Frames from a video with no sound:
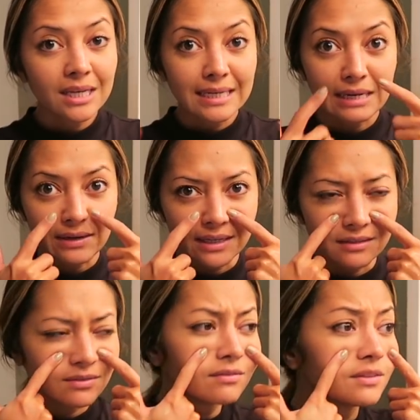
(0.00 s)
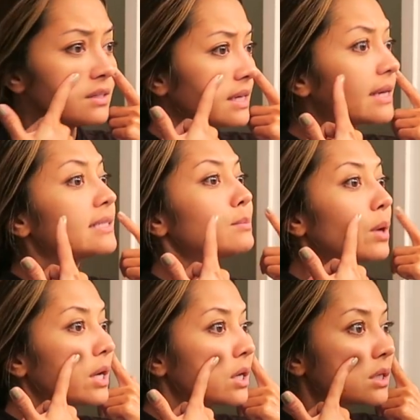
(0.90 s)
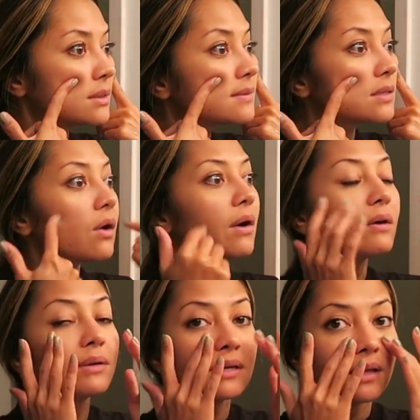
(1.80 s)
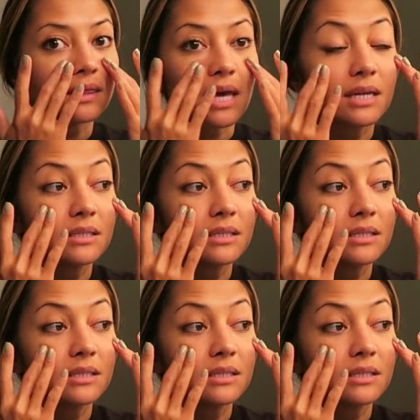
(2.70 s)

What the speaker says: Now I even feel like it's brighter, so I really like that.